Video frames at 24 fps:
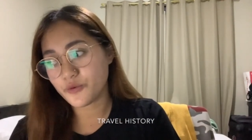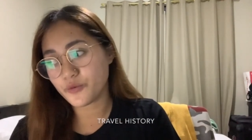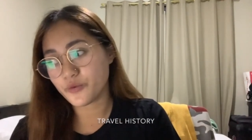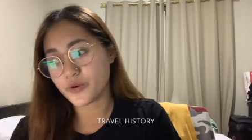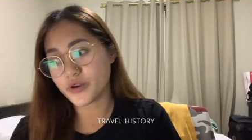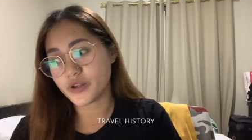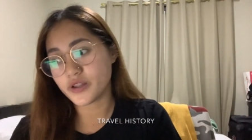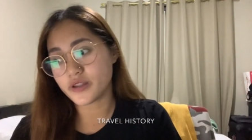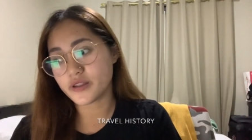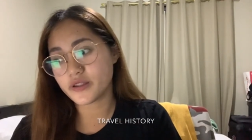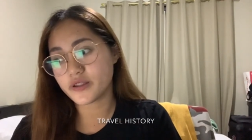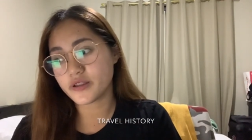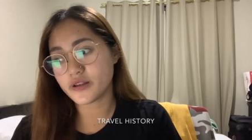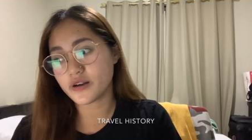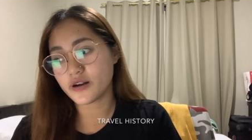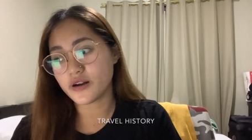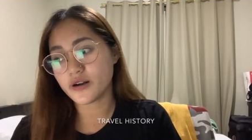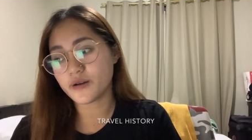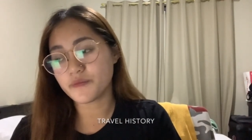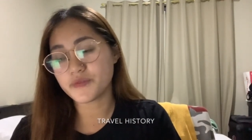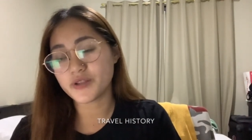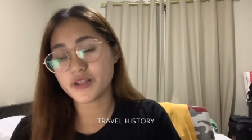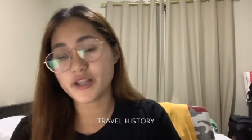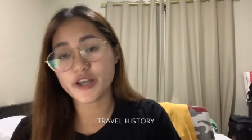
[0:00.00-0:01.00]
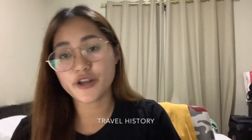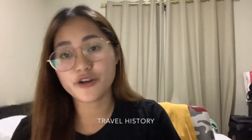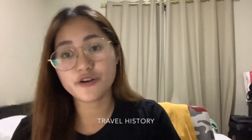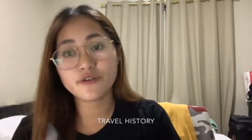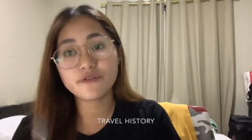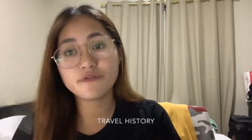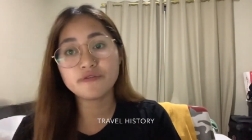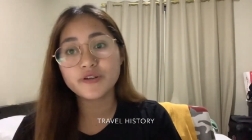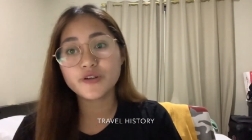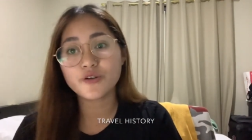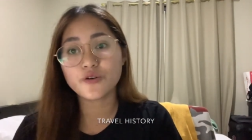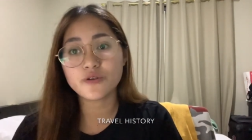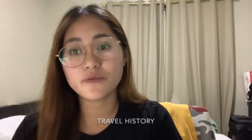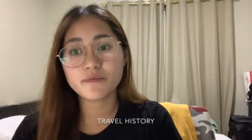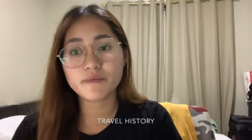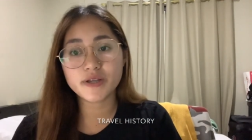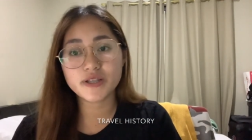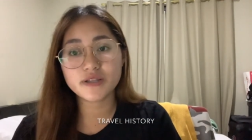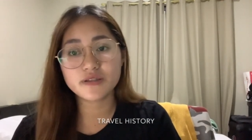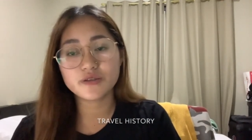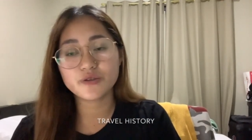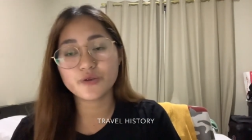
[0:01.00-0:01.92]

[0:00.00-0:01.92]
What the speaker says: with the letter of annulment,